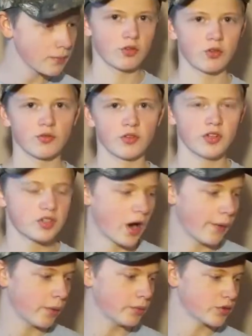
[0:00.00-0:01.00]
So for each
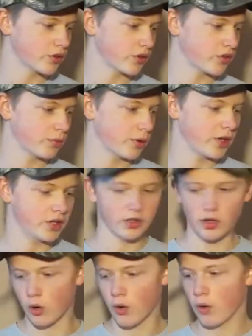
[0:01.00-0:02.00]
combo, I'm just going to explain,
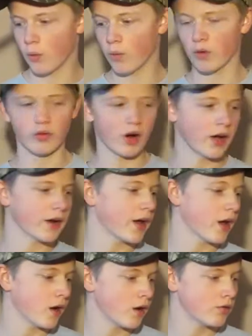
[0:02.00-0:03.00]
what rod I
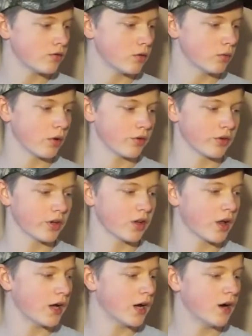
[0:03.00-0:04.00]
have, what reel
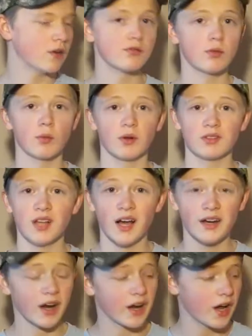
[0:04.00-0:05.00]
I have, what
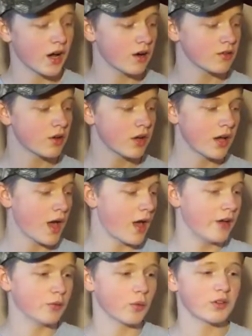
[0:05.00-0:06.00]
line I have,
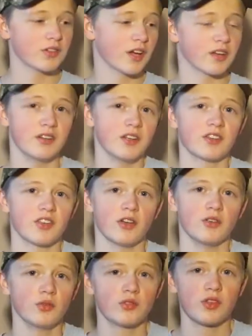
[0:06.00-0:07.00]
and what techniques I
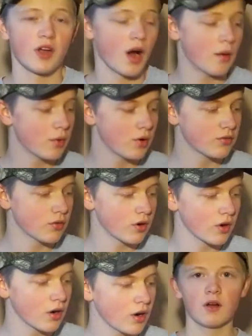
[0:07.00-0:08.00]
use the combo
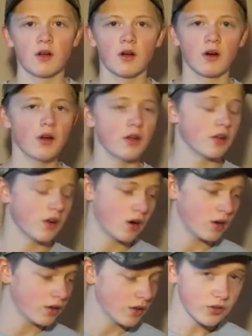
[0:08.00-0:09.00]
for. Alright,
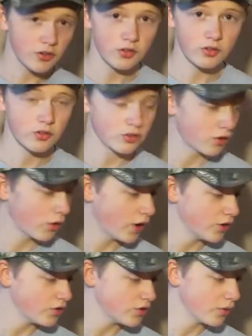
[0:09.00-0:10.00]
let's go
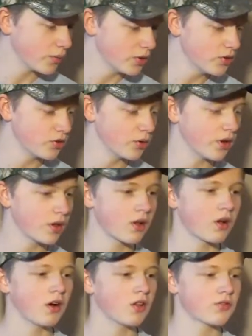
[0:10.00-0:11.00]
ahead and jump into it.
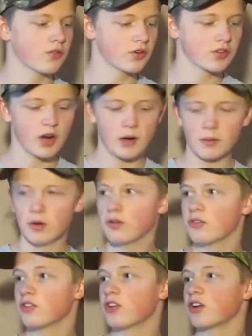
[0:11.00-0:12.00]
The first combo,
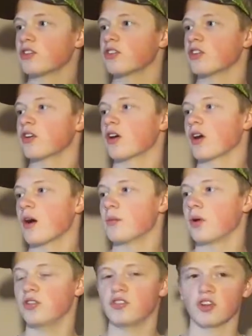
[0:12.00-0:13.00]
this is actually a combo
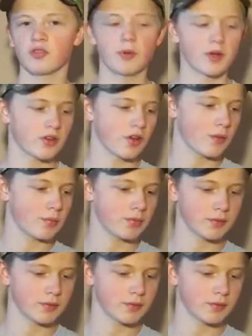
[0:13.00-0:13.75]
I just picked up